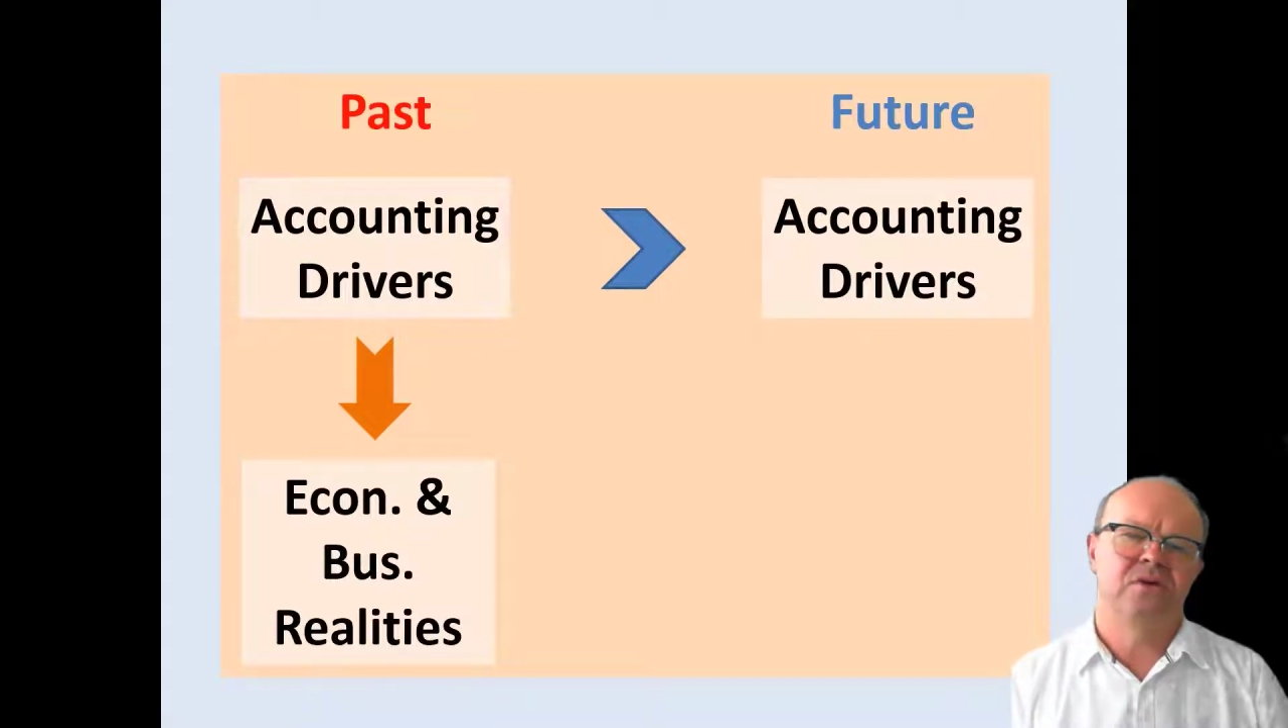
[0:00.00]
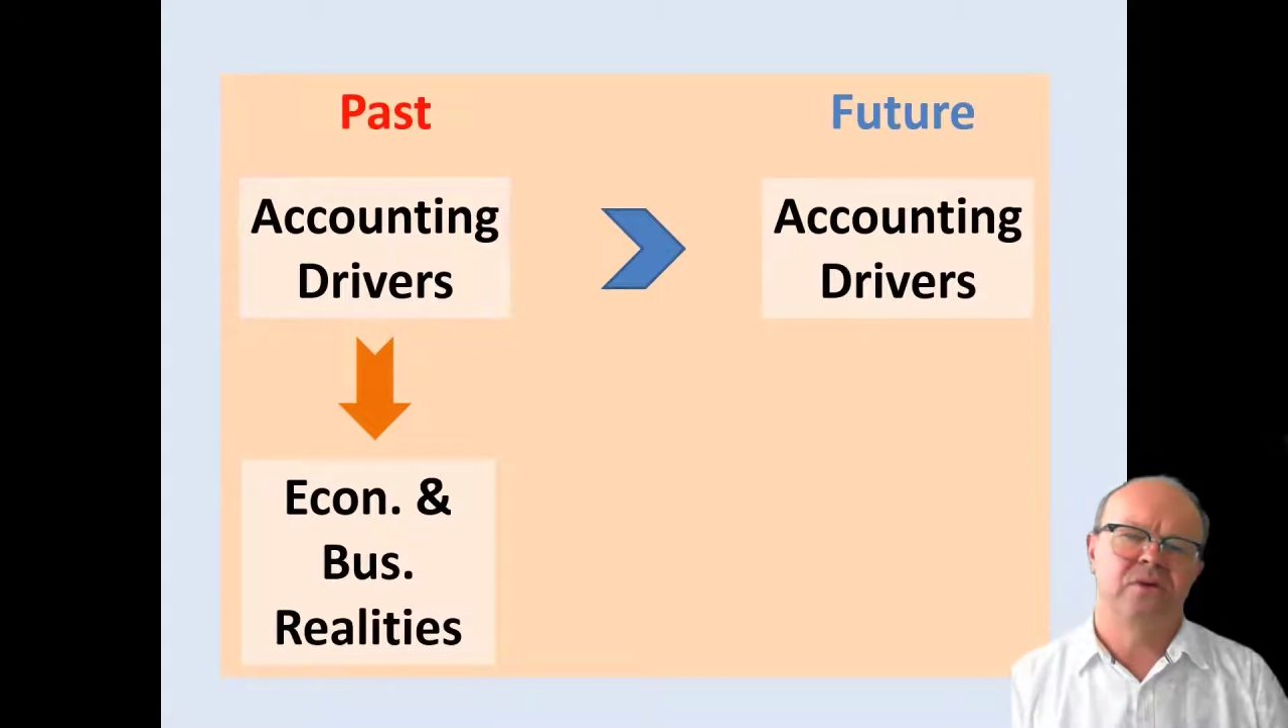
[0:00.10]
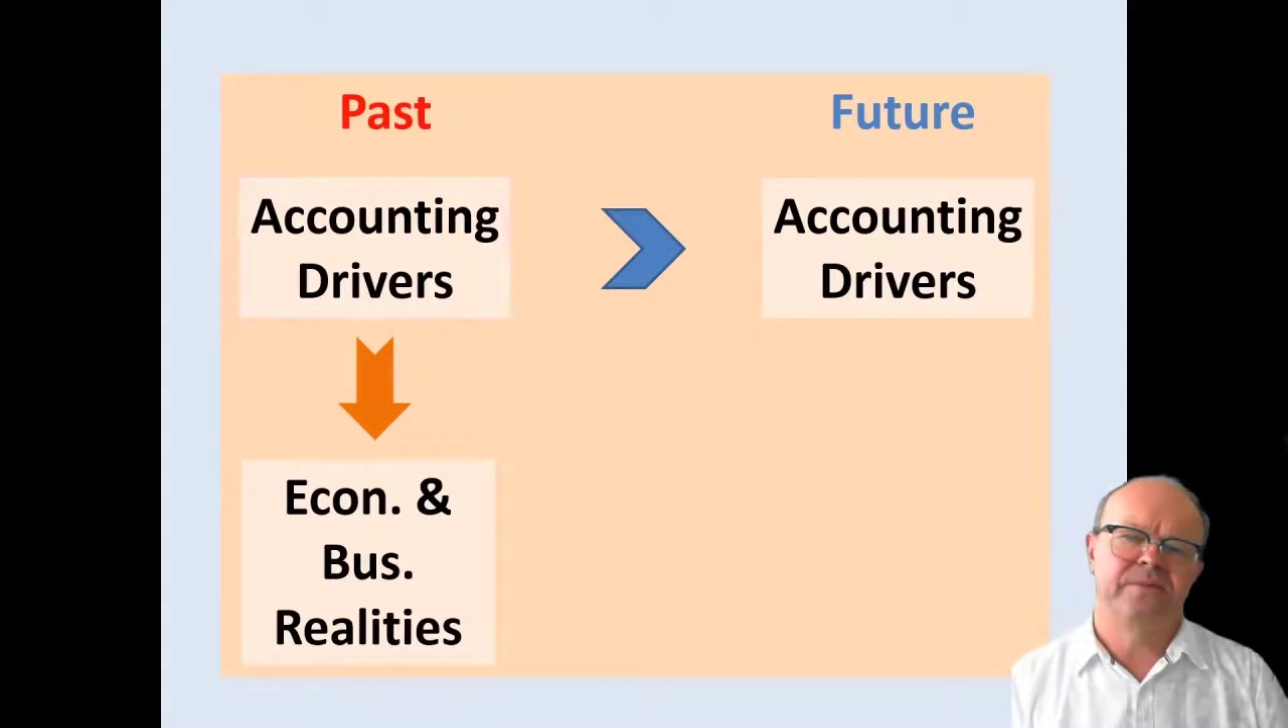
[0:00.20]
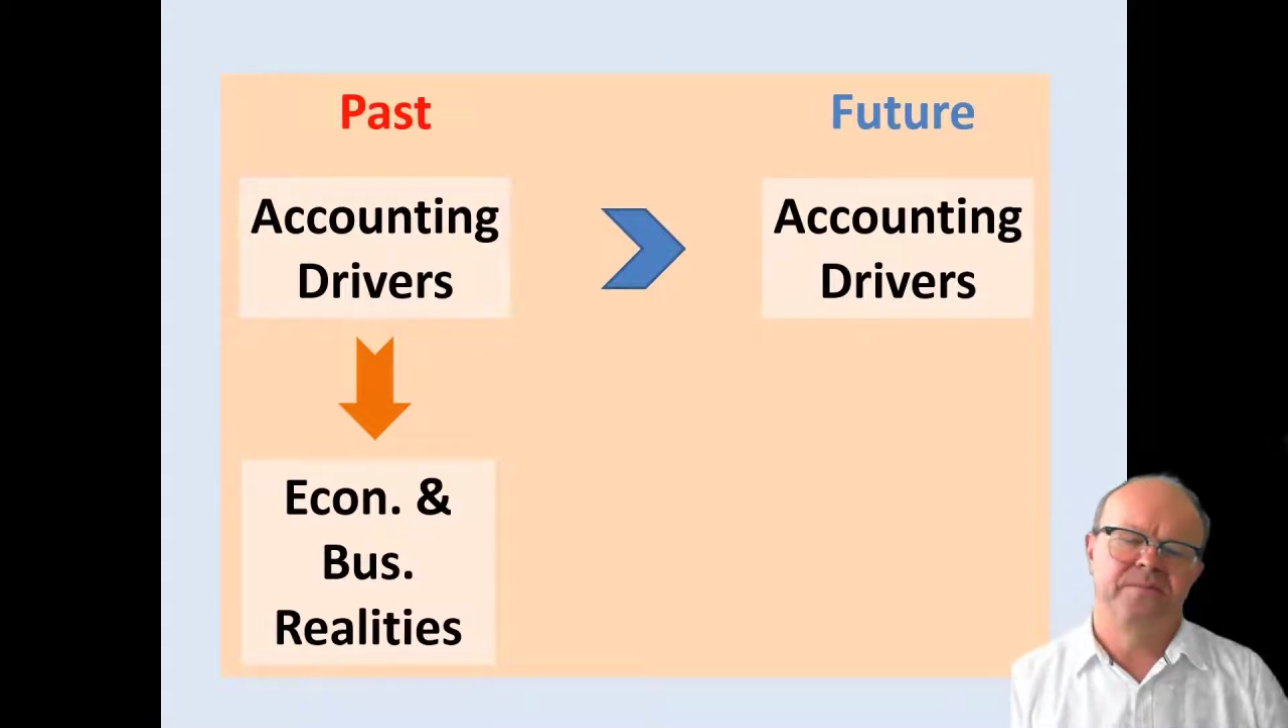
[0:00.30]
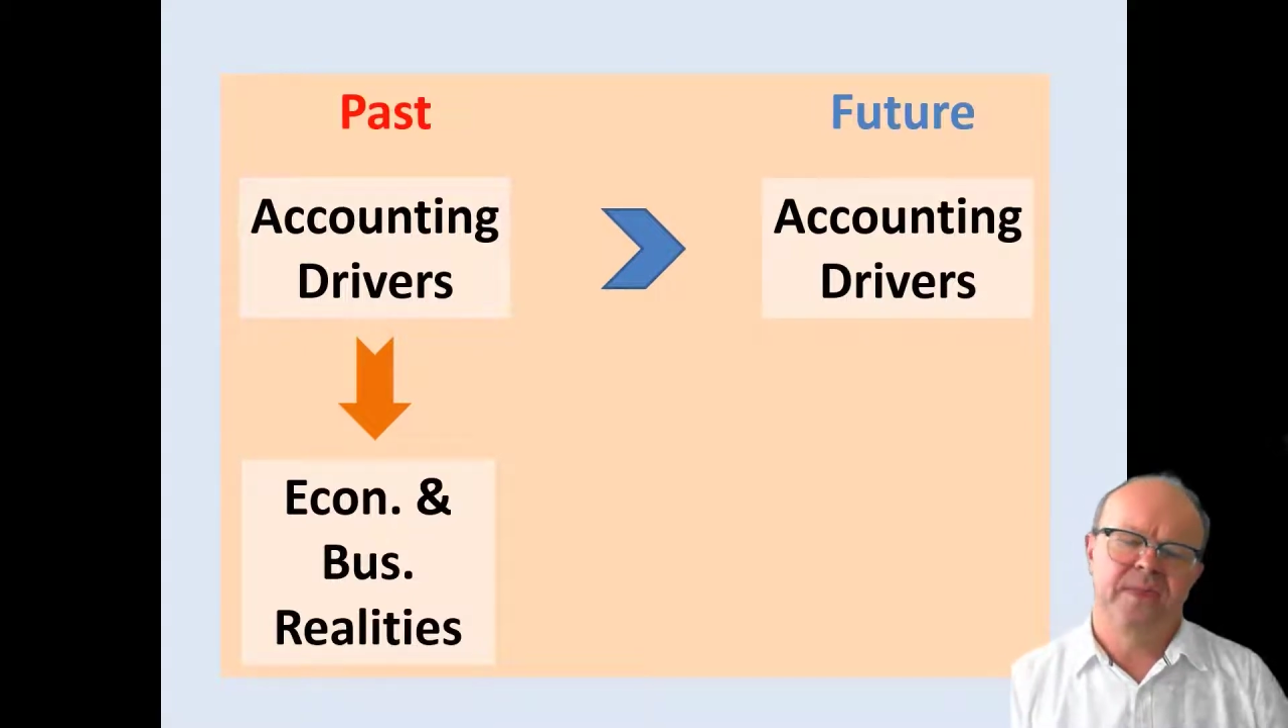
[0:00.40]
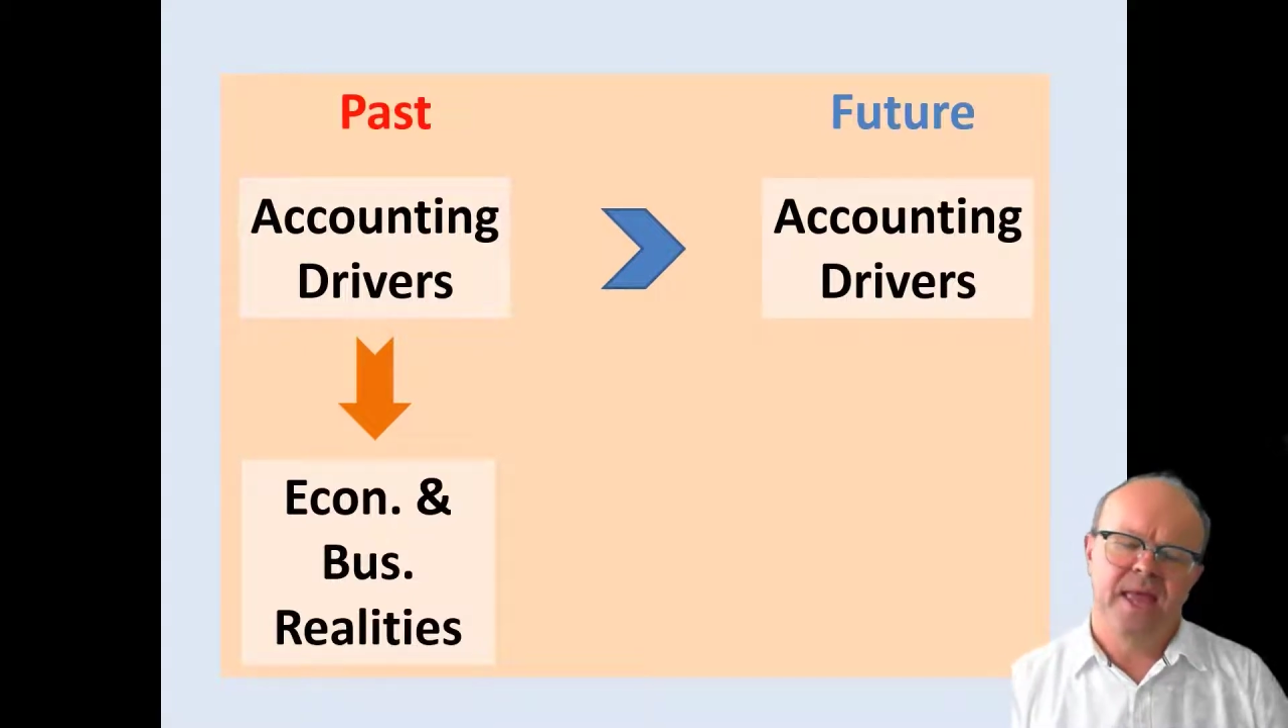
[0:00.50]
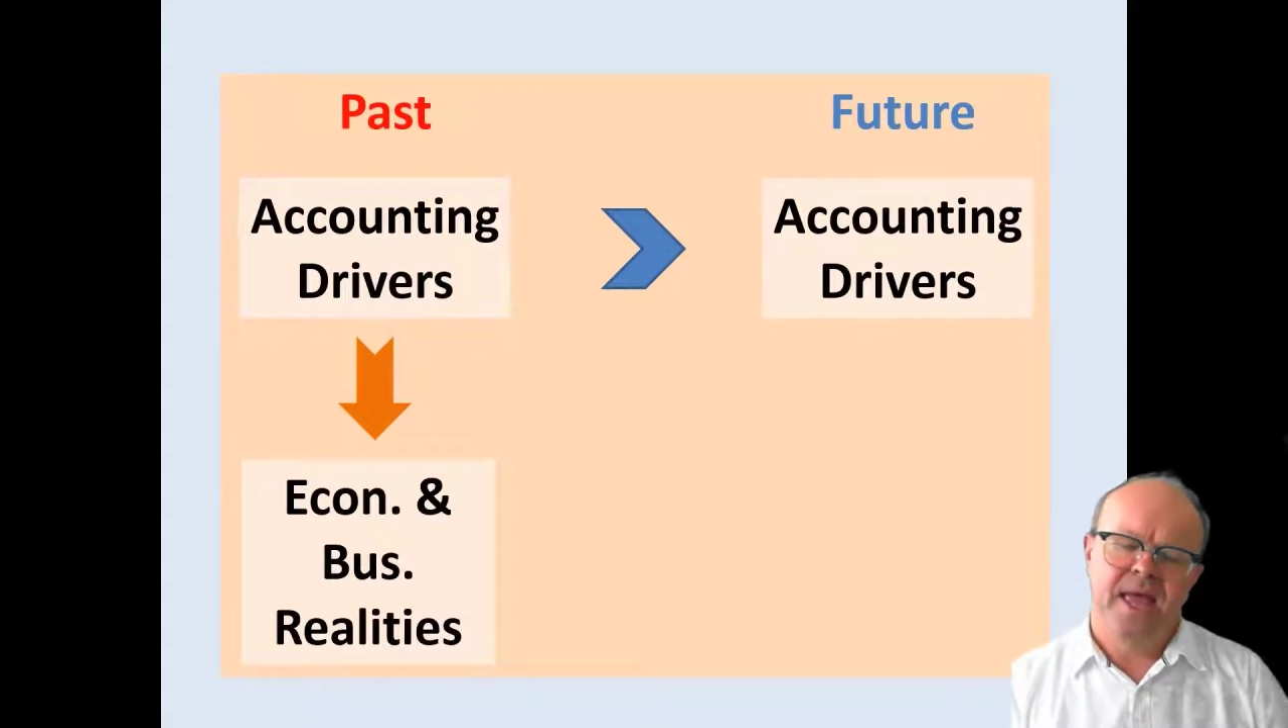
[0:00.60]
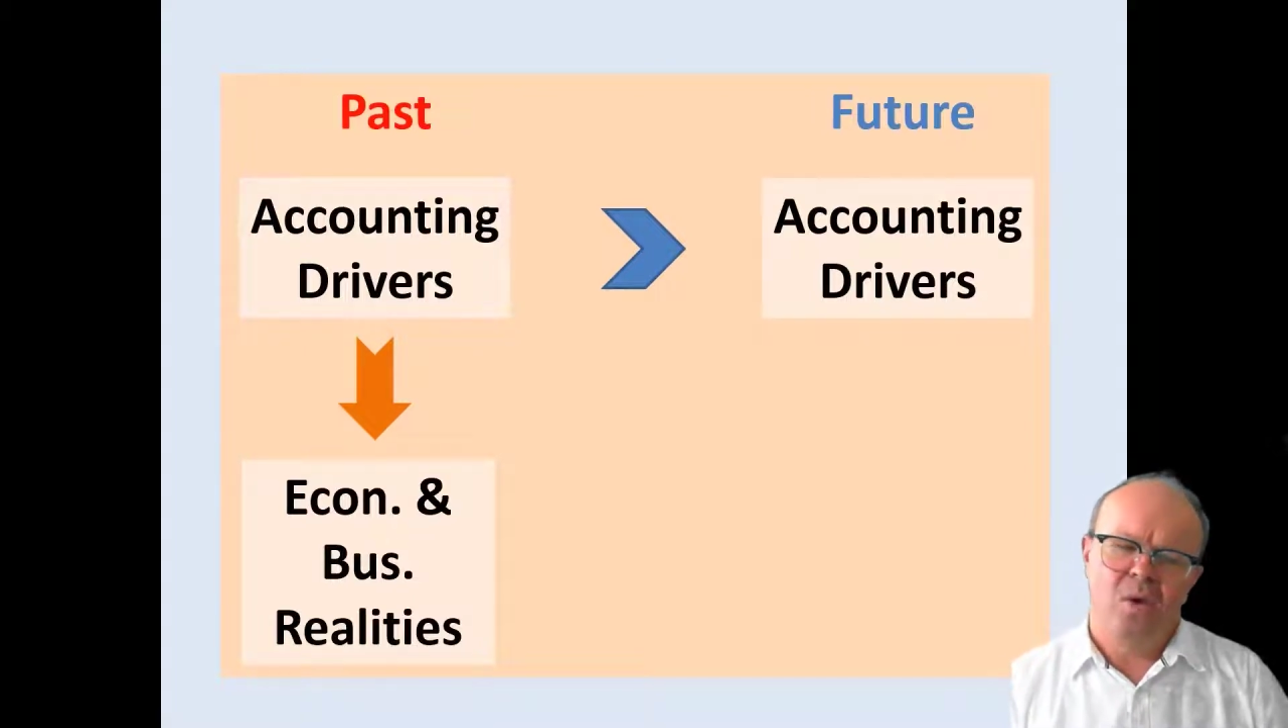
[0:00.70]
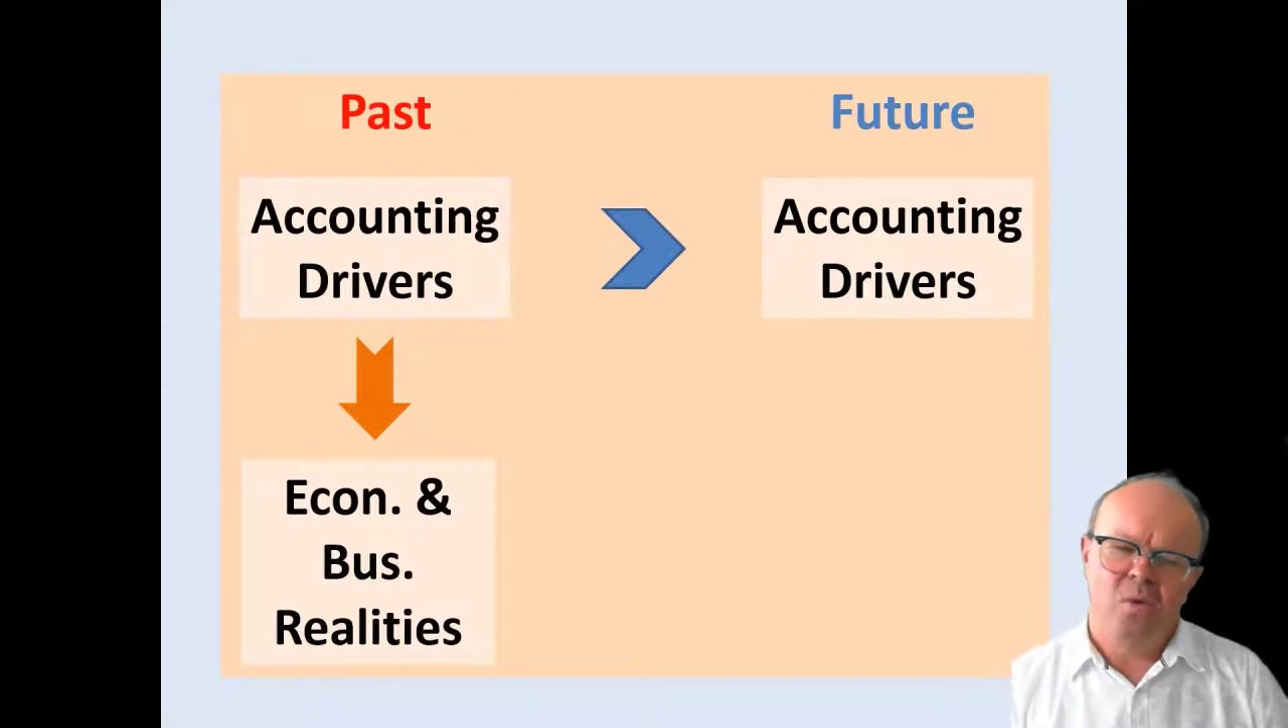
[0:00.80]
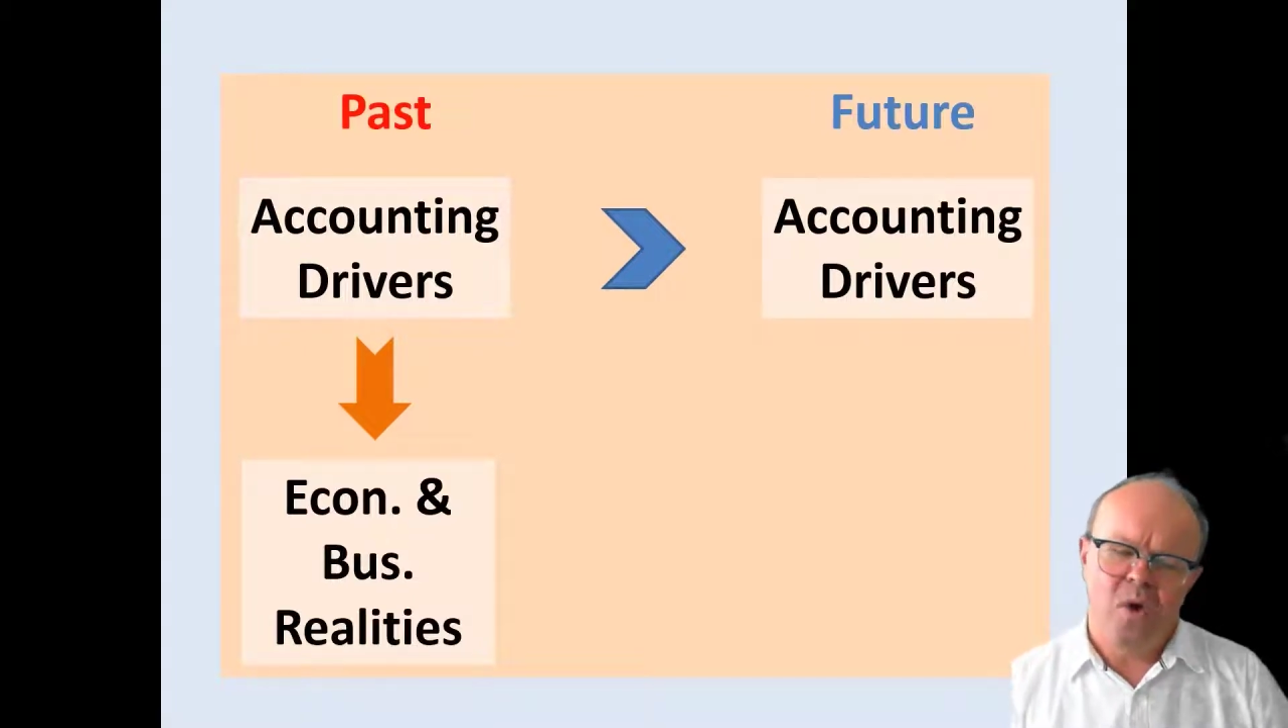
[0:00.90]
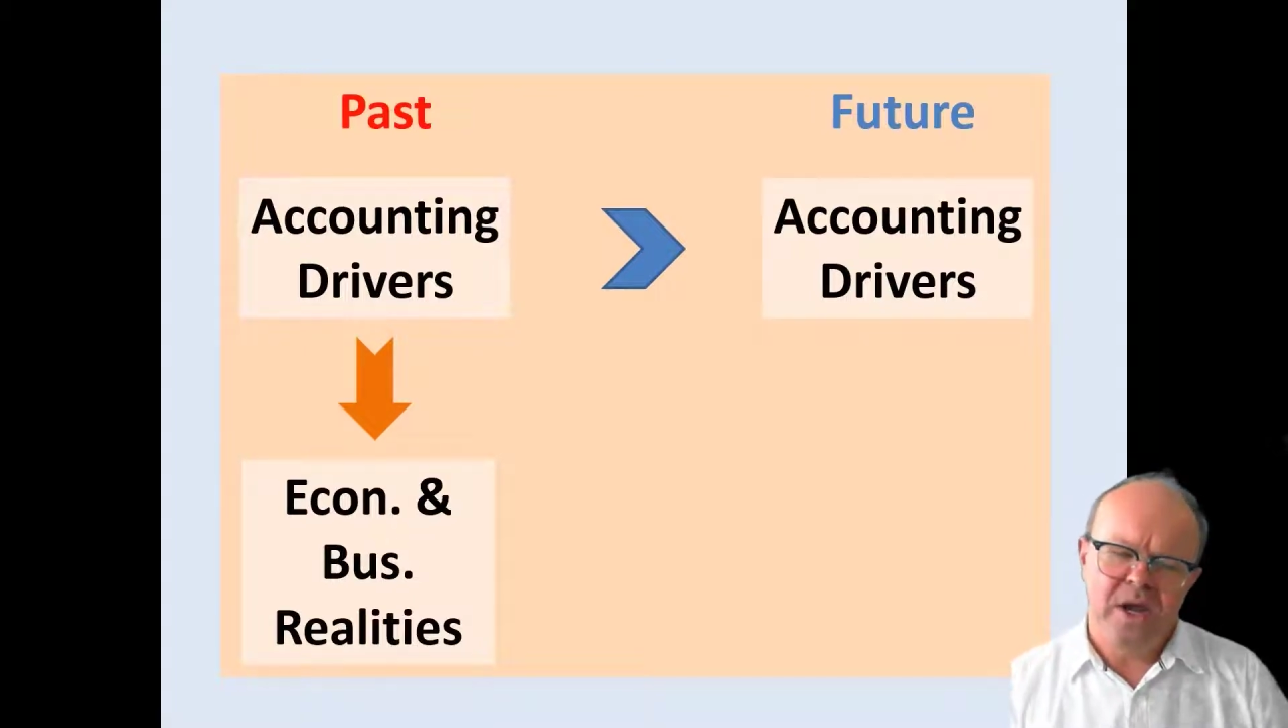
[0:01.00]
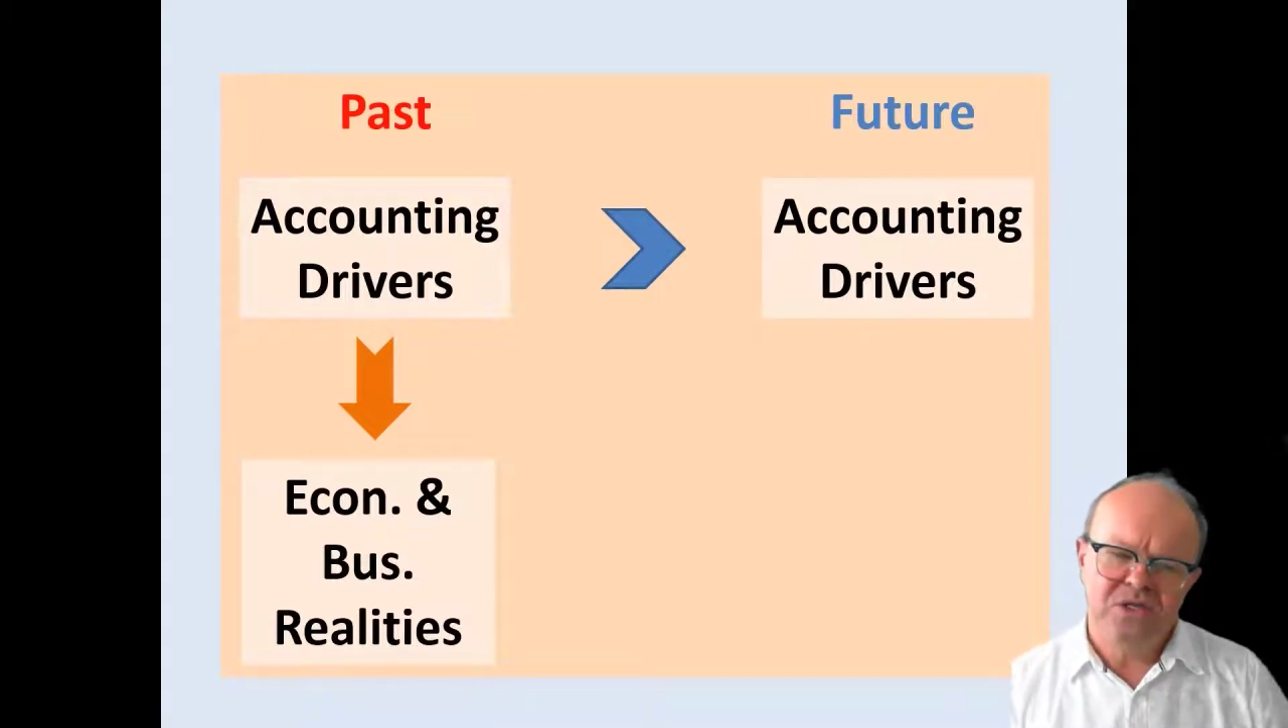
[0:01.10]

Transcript: on? What